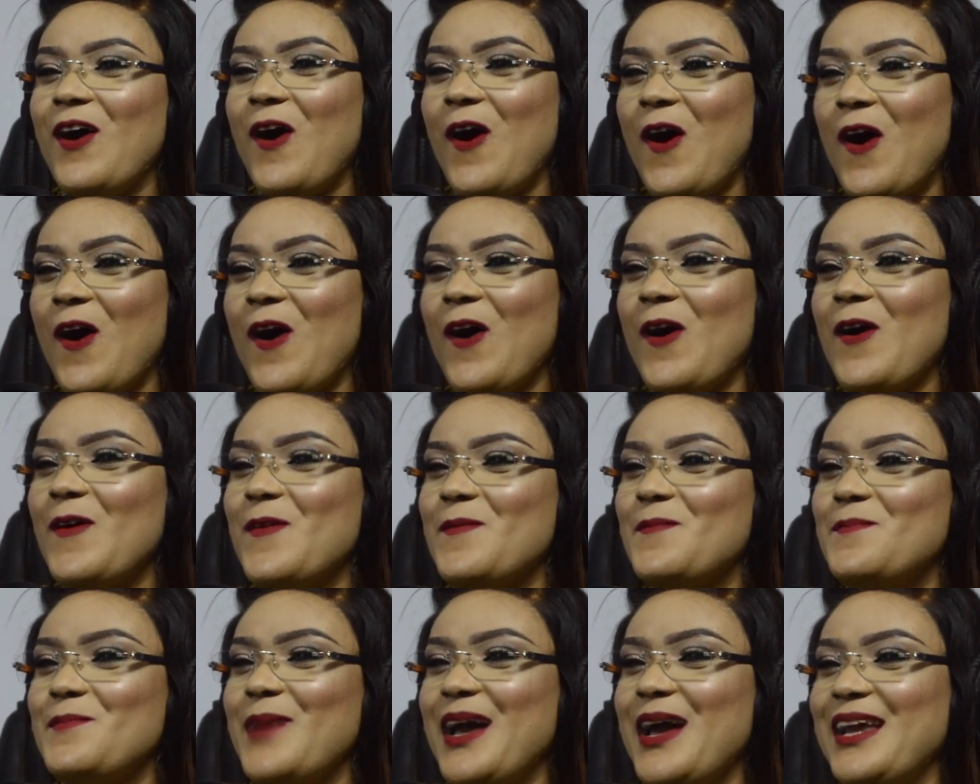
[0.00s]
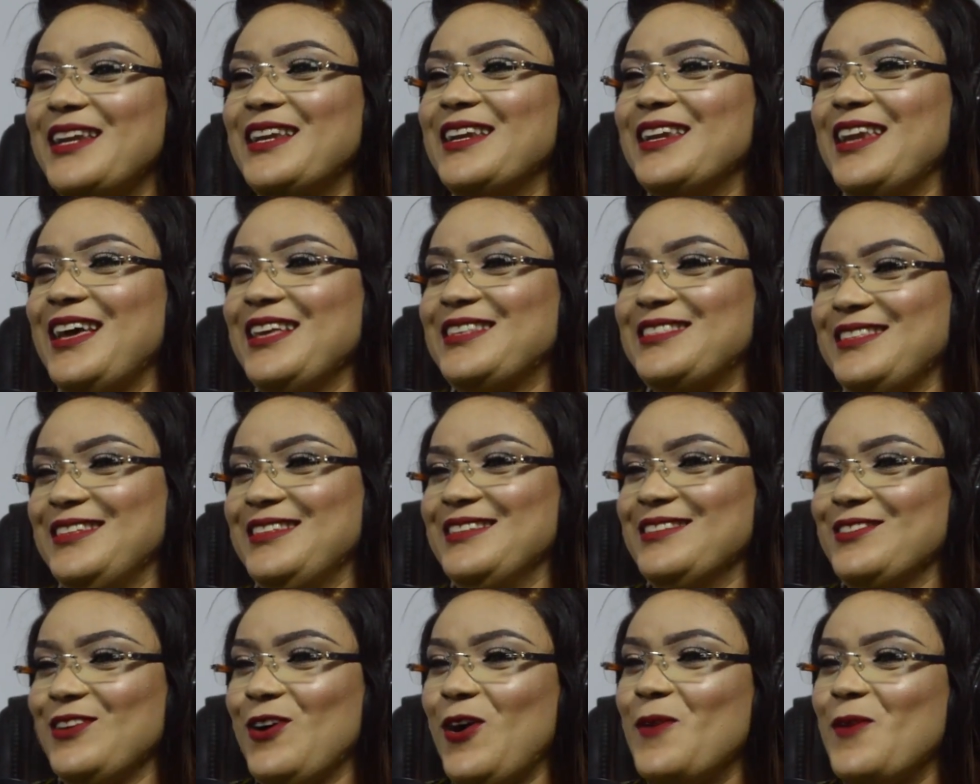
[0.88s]
some
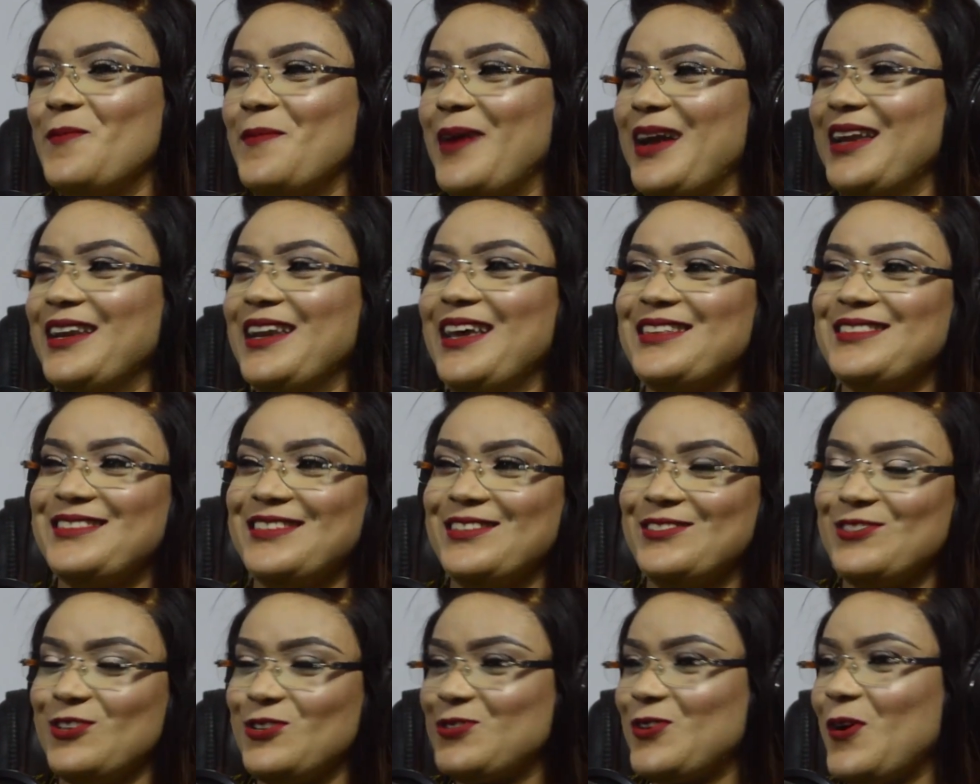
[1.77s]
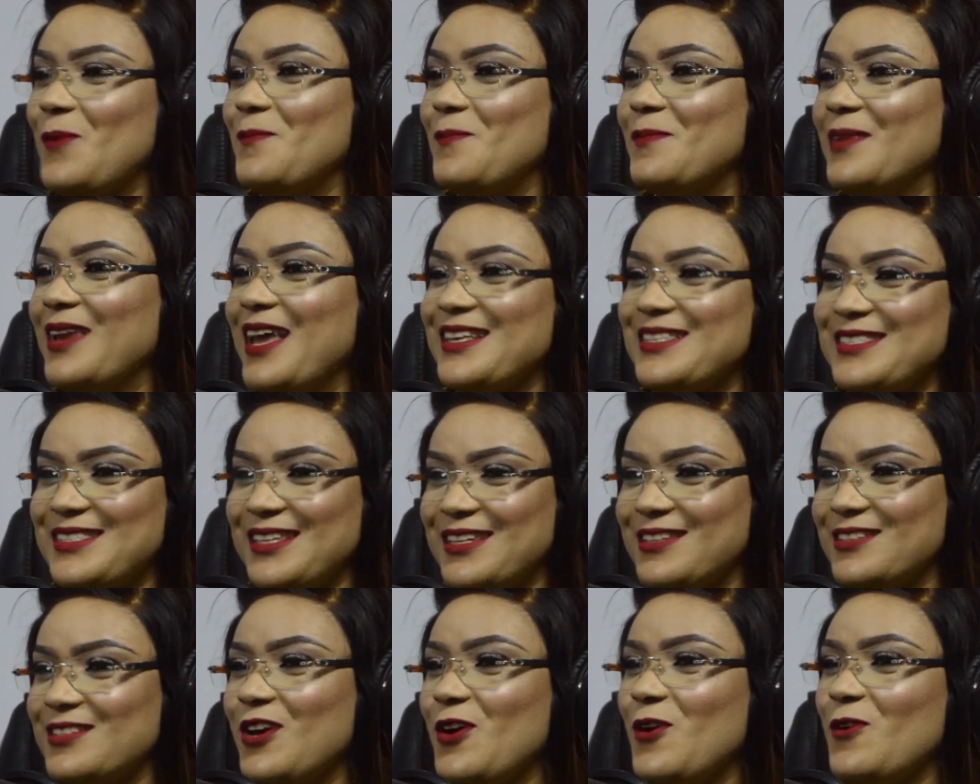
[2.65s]
lessons
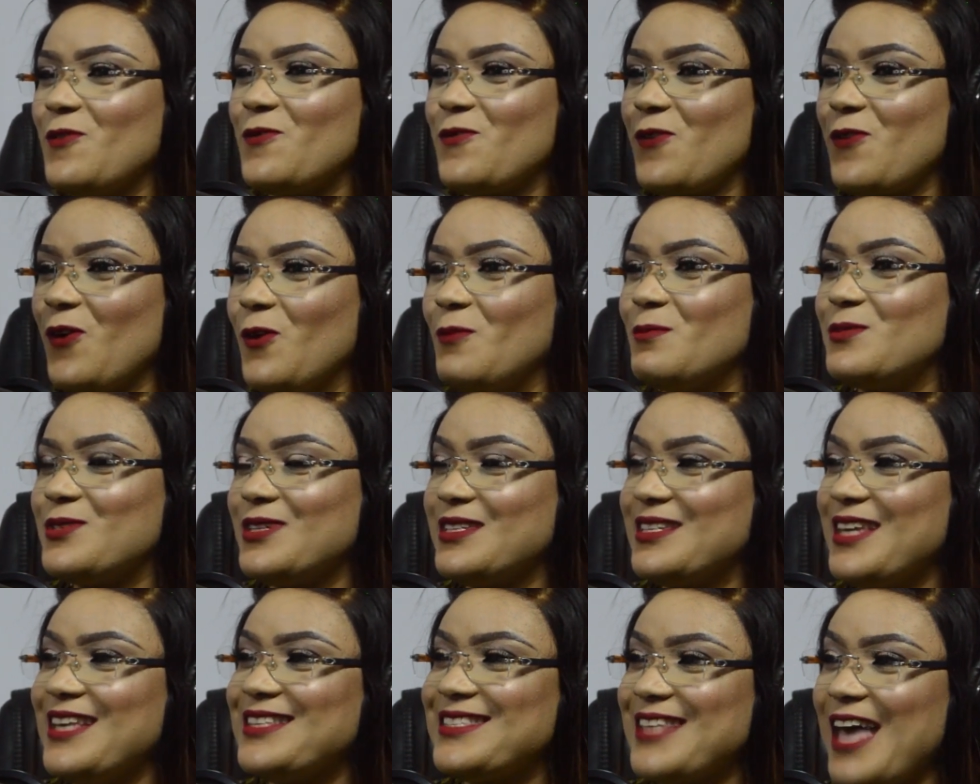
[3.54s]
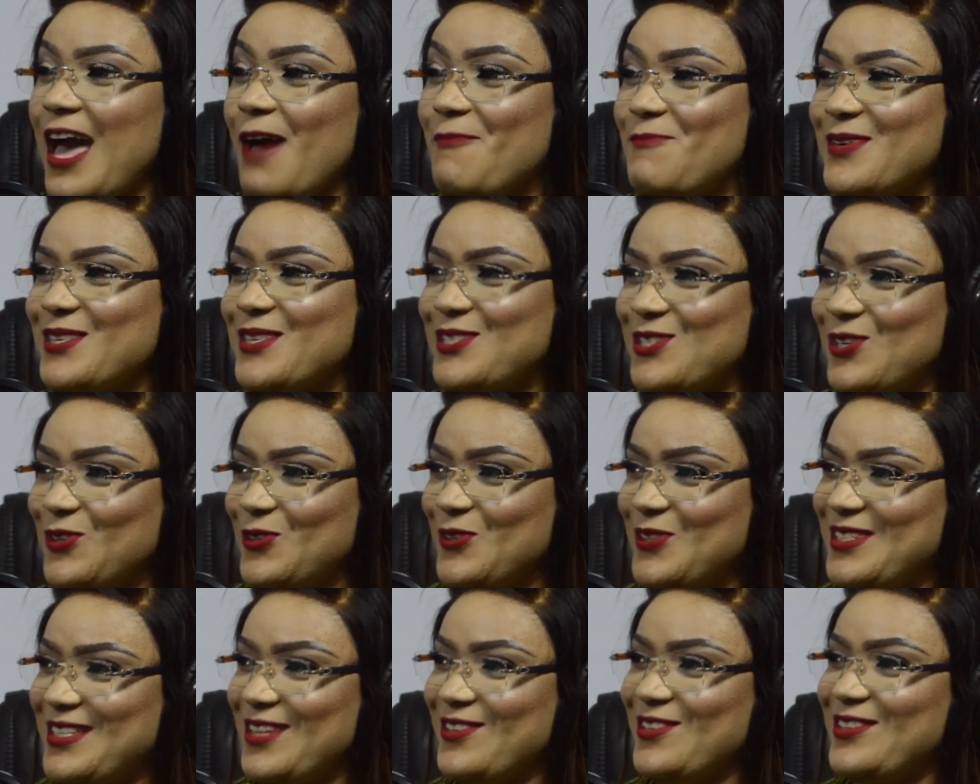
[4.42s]
from today's
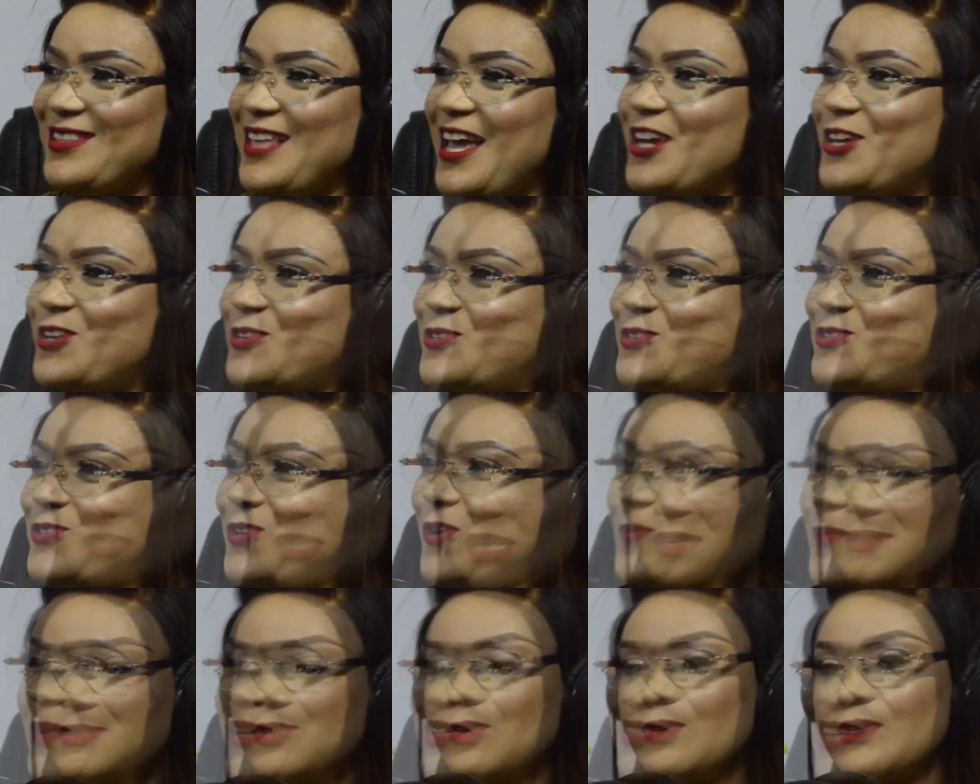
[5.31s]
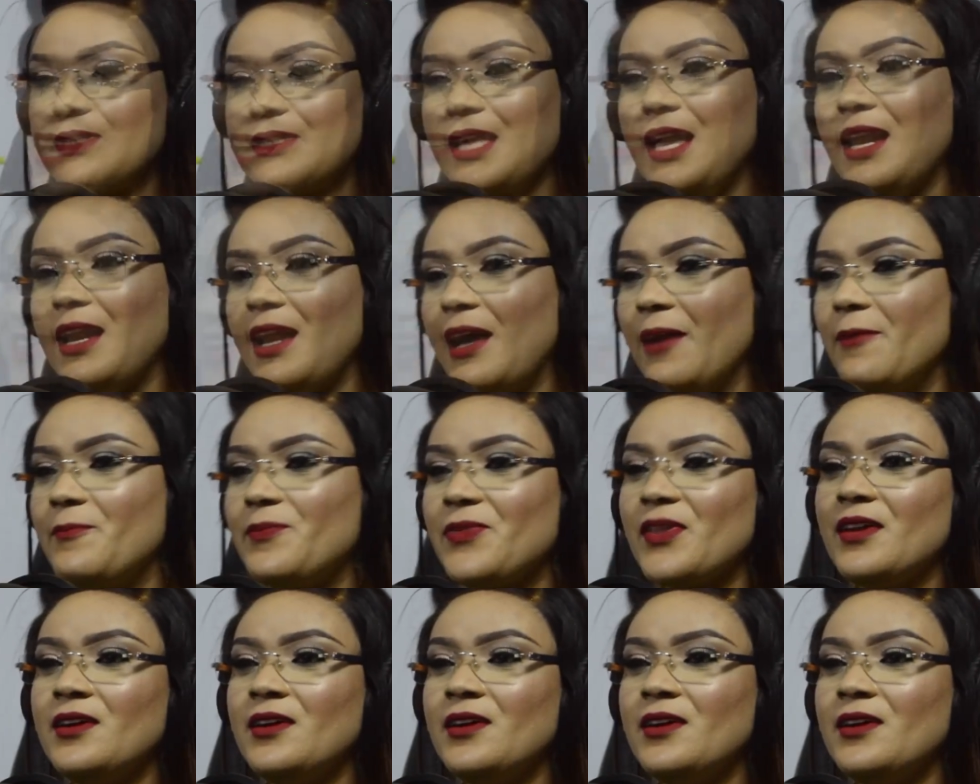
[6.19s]
episode. So thank you so much. So Stella,